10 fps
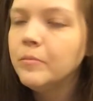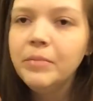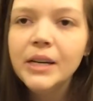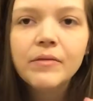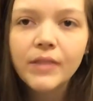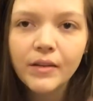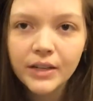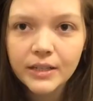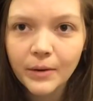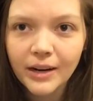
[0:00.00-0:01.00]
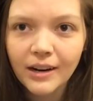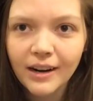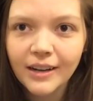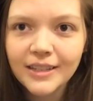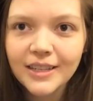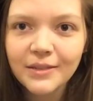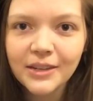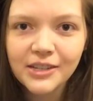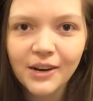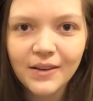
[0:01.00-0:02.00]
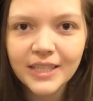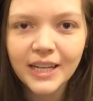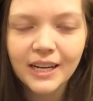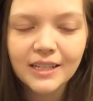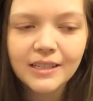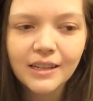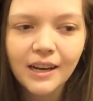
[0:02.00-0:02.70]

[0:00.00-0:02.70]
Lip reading: big fluffy sweater hugs is what she always says.